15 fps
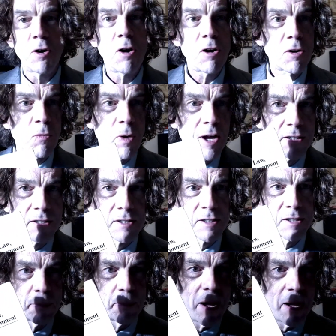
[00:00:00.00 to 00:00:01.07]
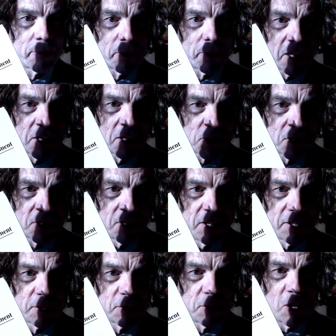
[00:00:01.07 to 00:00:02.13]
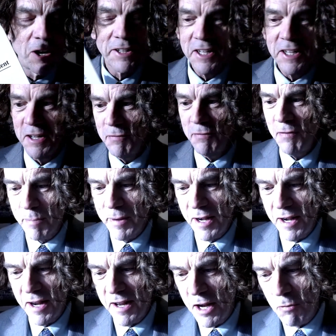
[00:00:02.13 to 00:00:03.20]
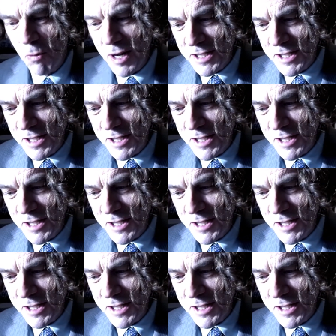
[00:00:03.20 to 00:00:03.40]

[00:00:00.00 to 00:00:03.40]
Hardaway called Population, Law, and the Environment, and he